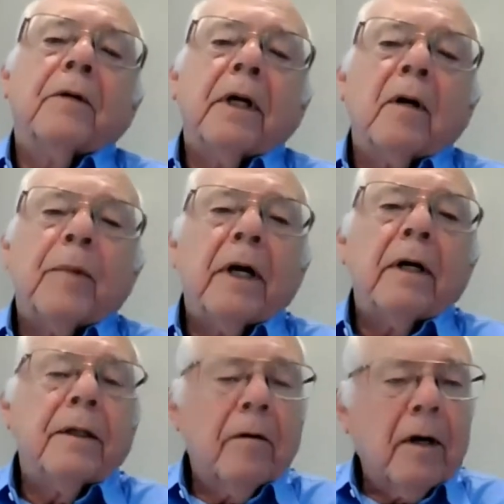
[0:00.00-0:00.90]
we had a
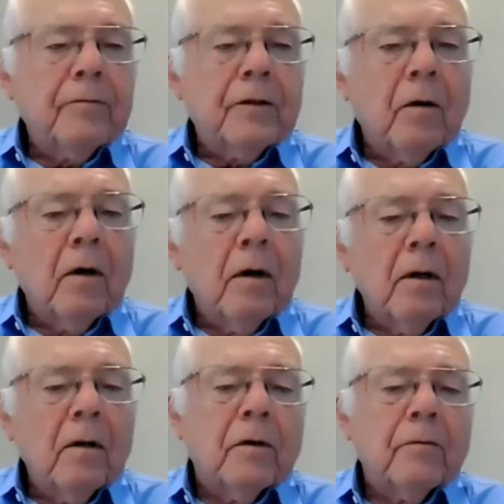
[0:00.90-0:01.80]
bad year after
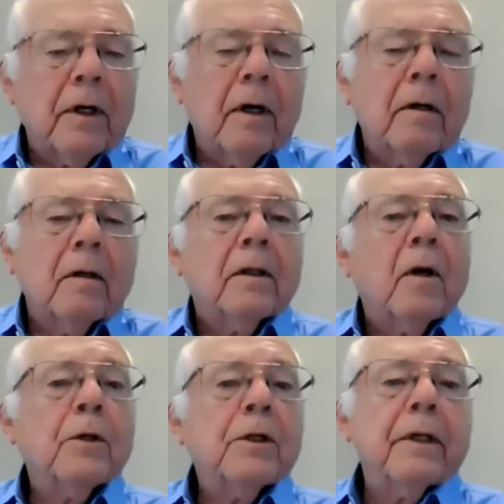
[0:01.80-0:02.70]
all when we got all the
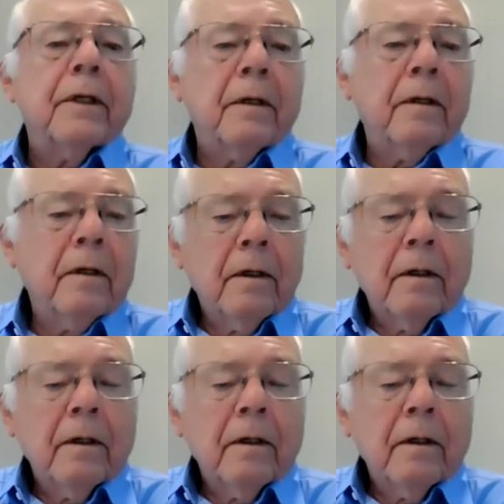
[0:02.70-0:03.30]
numbers in